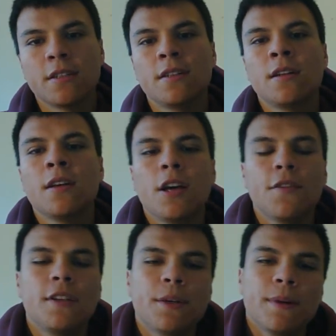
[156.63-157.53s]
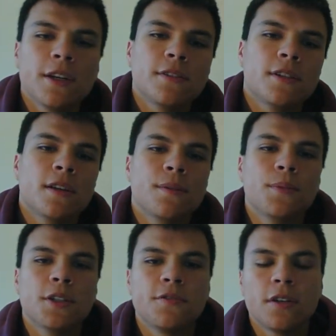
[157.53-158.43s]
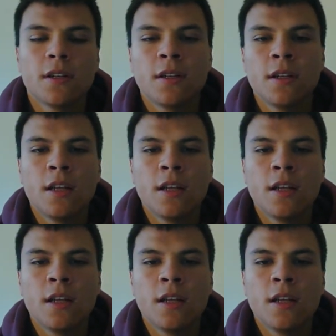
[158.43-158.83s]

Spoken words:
and hopefully they'll be looking to push for